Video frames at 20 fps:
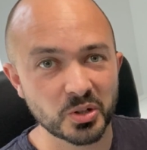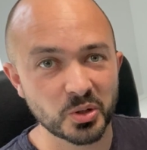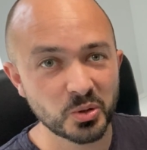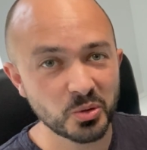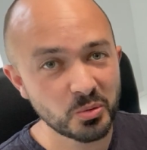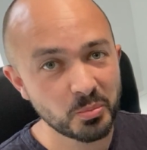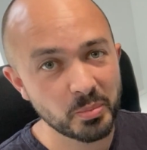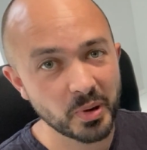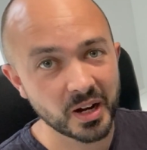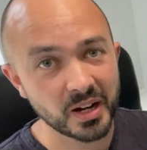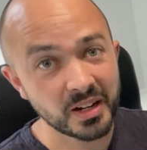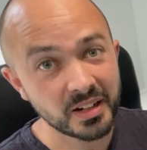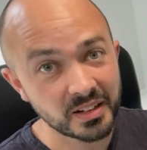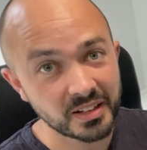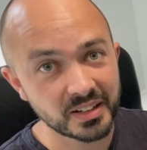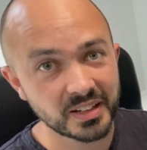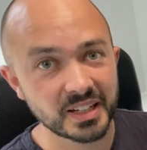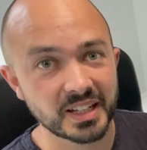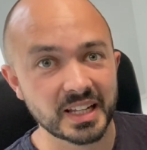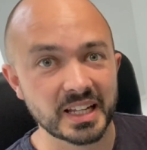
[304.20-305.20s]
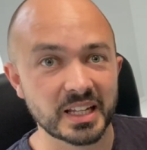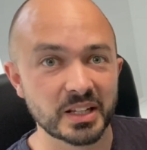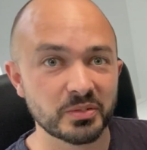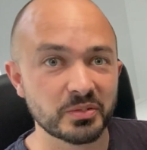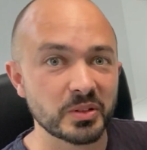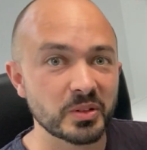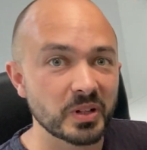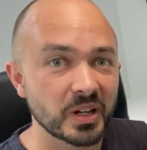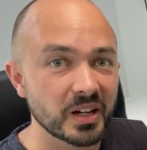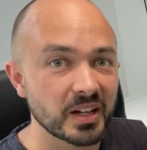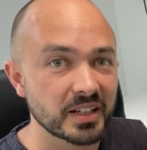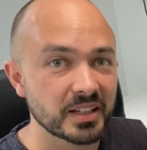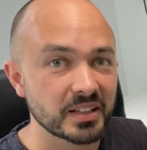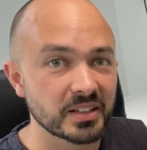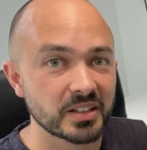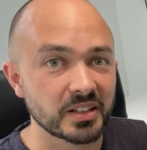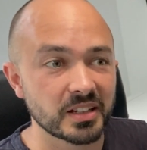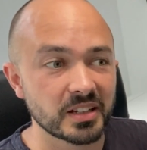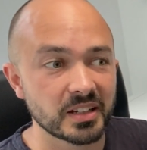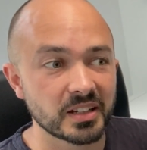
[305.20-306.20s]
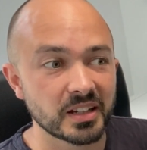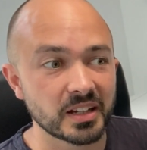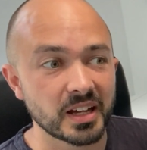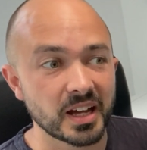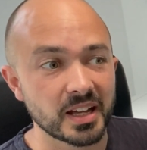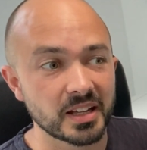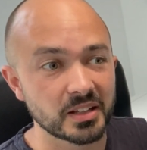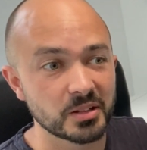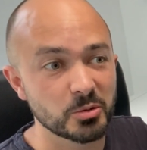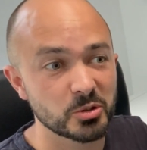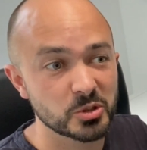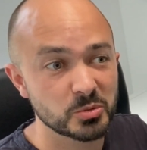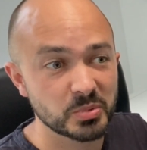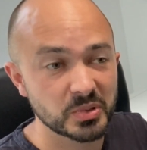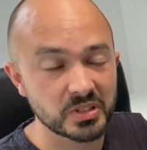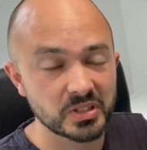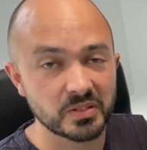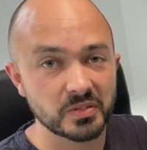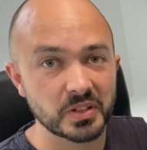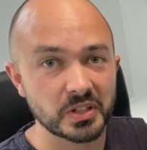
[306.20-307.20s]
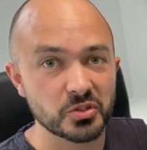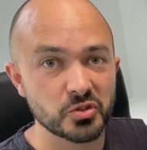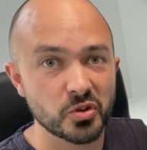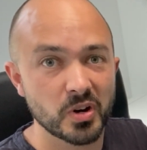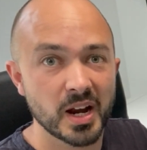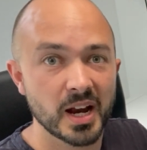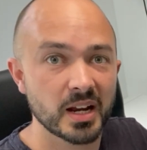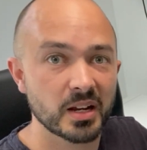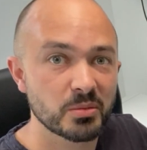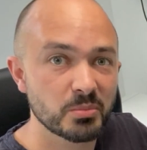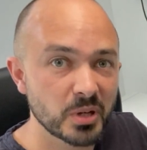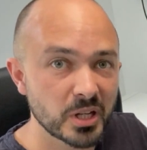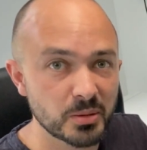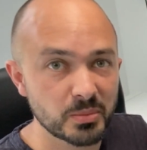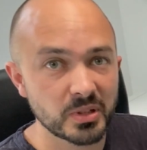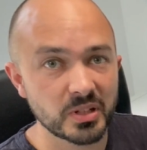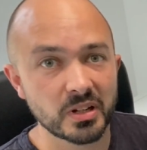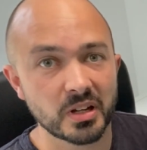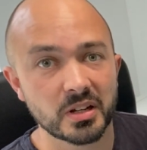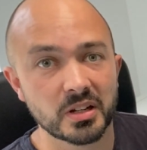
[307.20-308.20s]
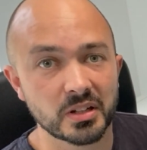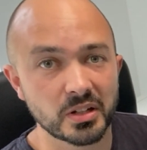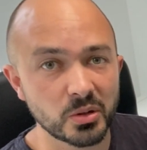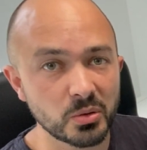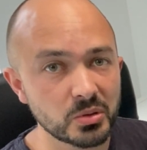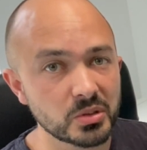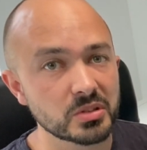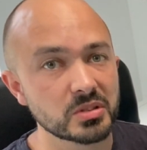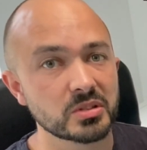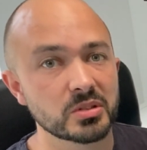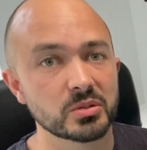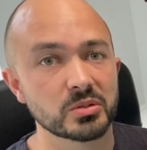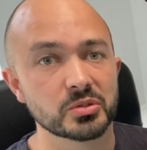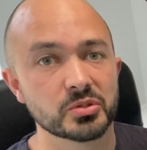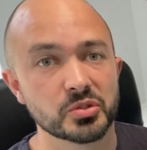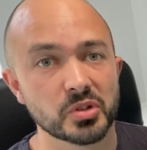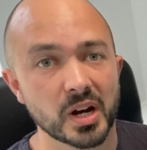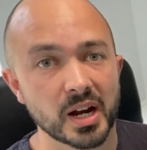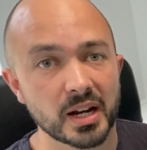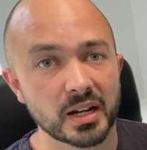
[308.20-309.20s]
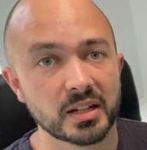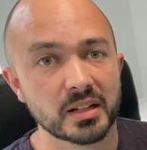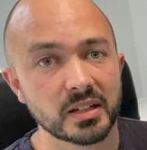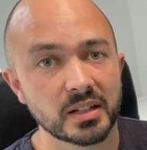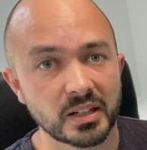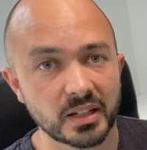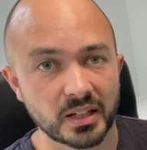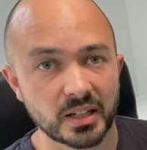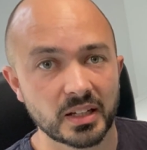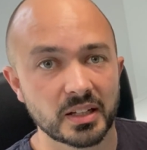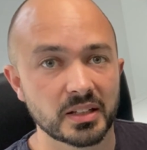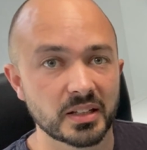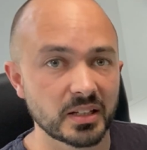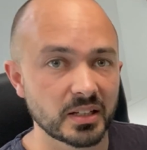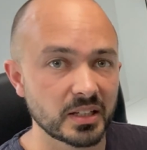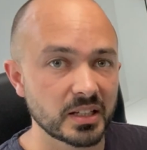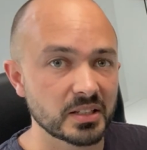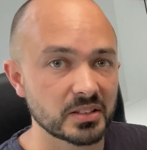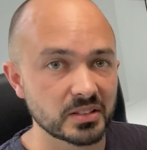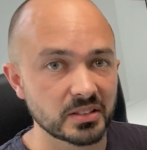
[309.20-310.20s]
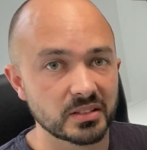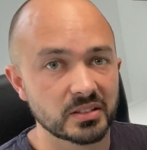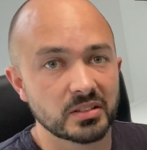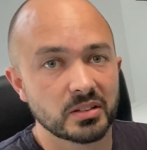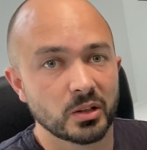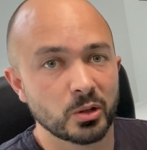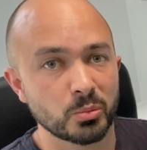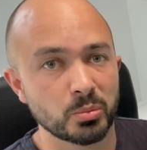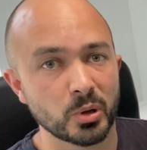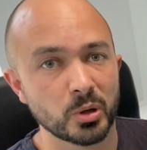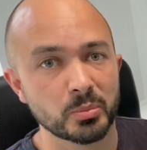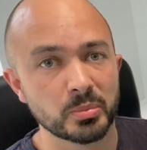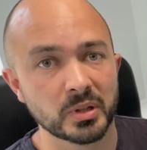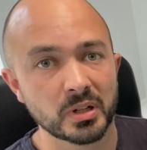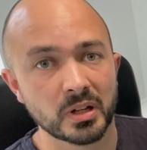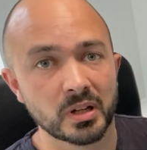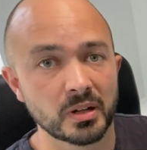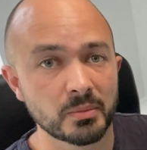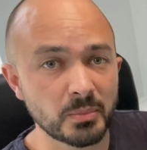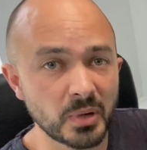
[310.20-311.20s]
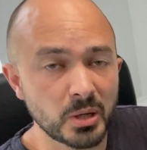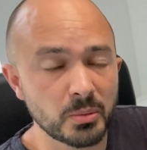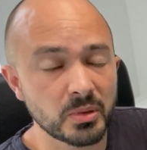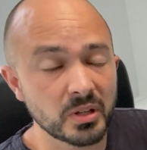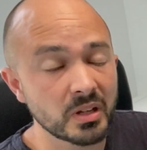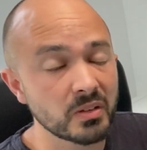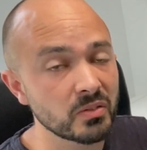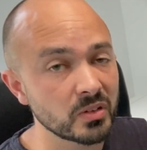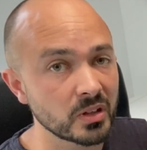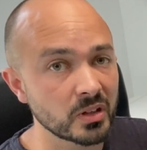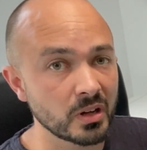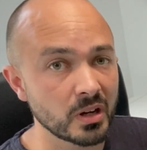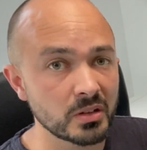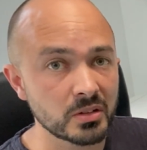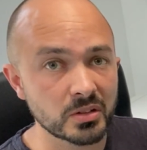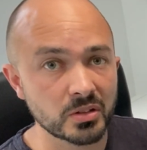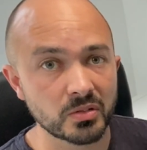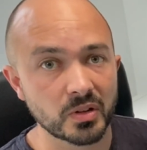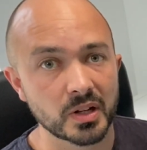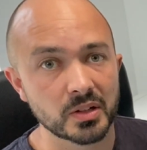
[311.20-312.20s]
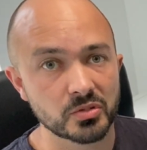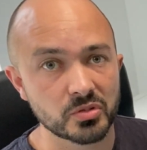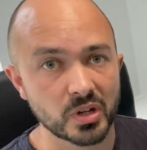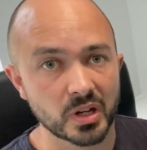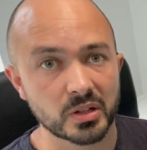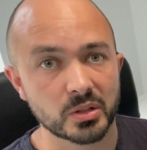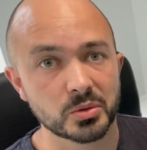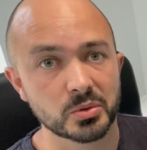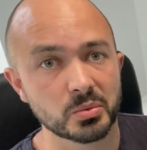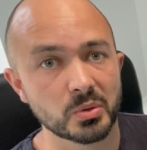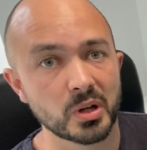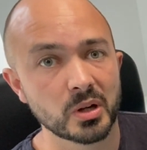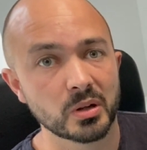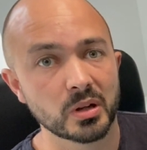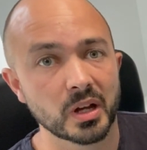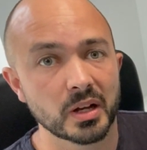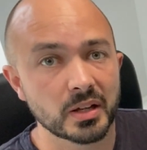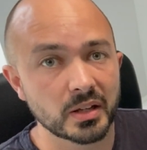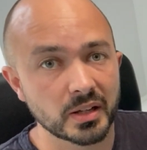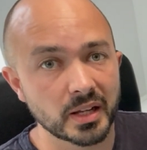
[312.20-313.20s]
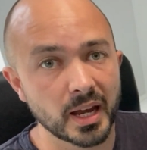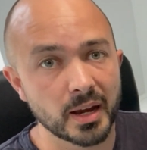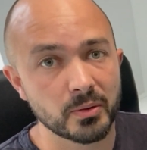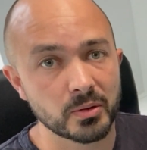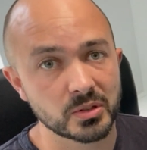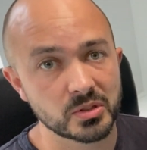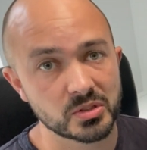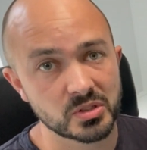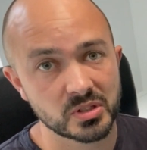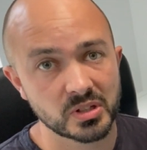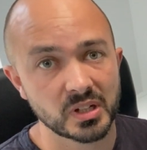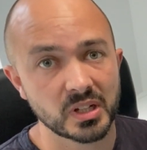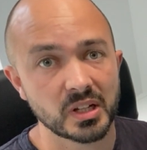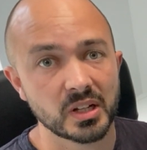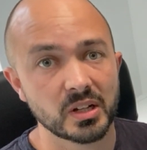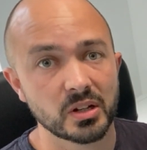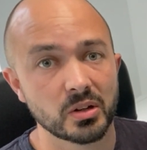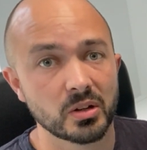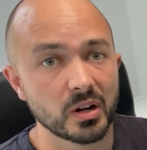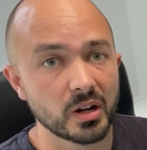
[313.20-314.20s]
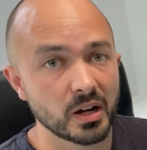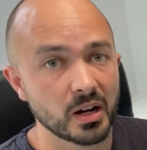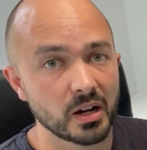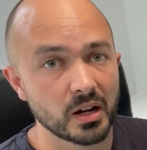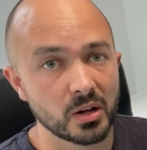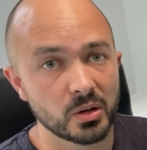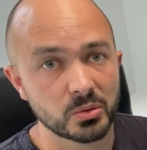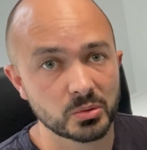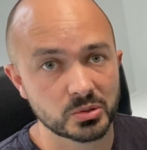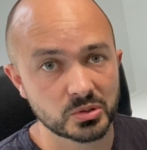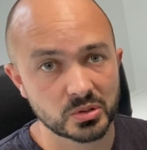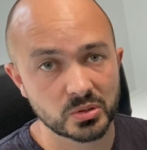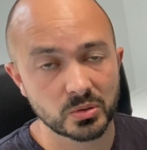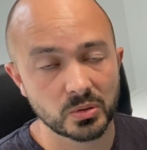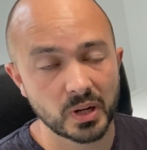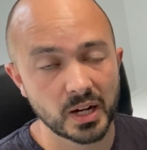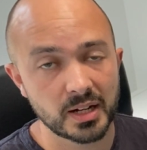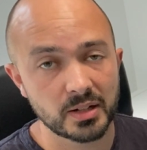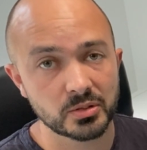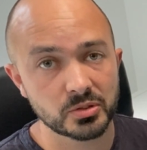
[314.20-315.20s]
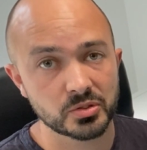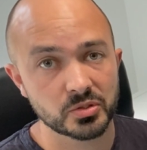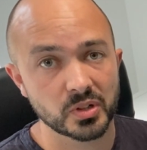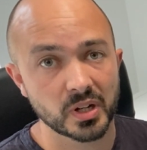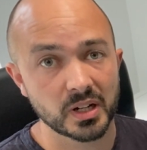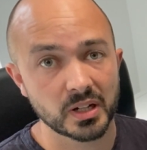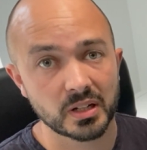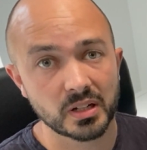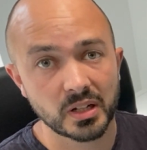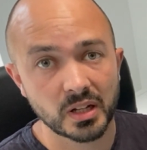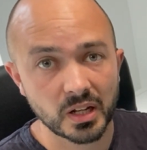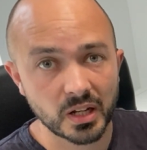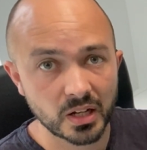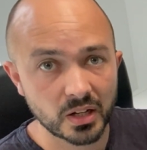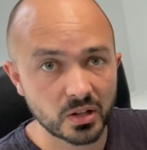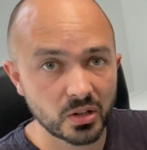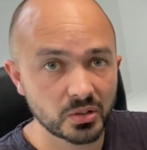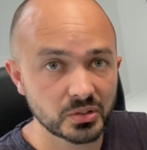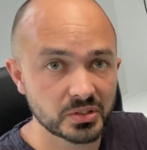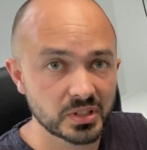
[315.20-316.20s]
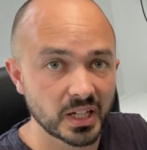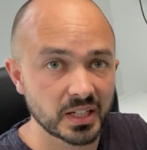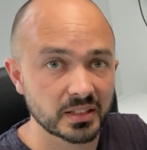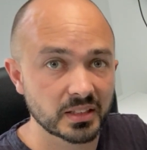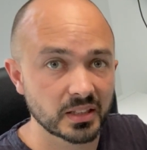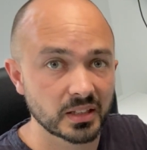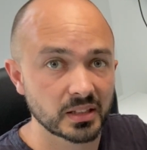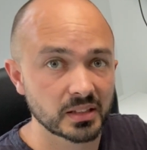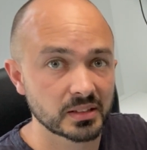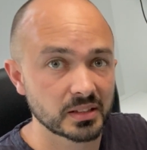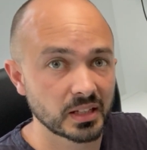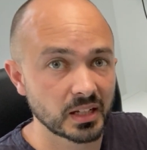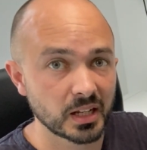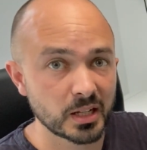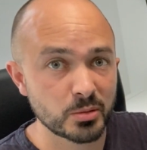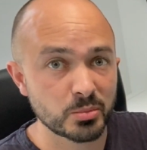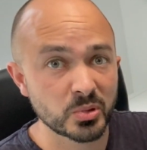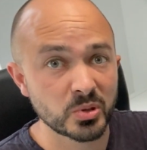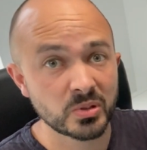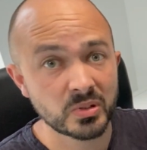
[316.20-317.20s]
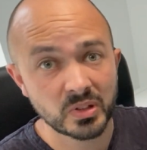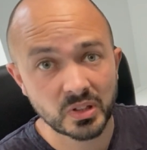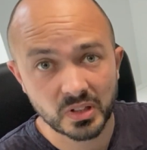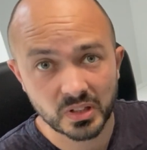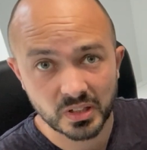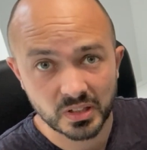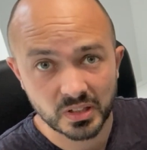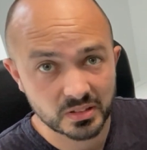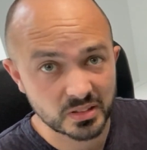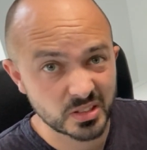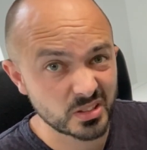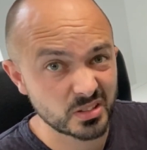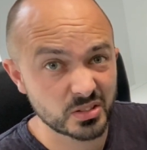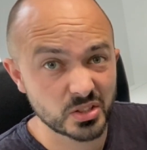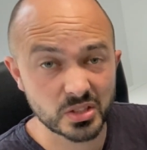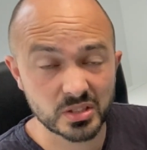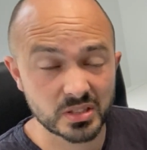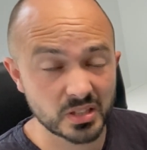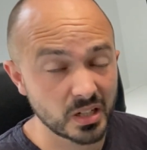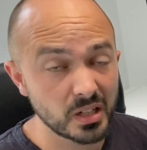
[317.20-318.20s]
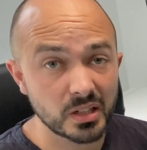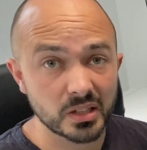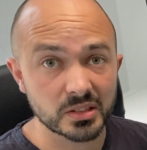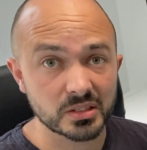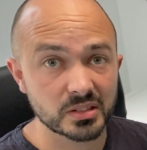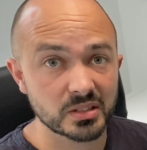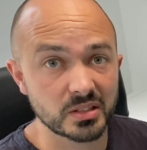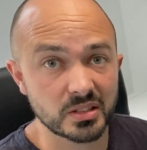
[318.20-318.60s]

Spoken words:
of call, but if you like a specific track, maybe like an older school track that isn't so popular, maybe even an underground track as well, like a garage or an old school house track, contact the label and just ask.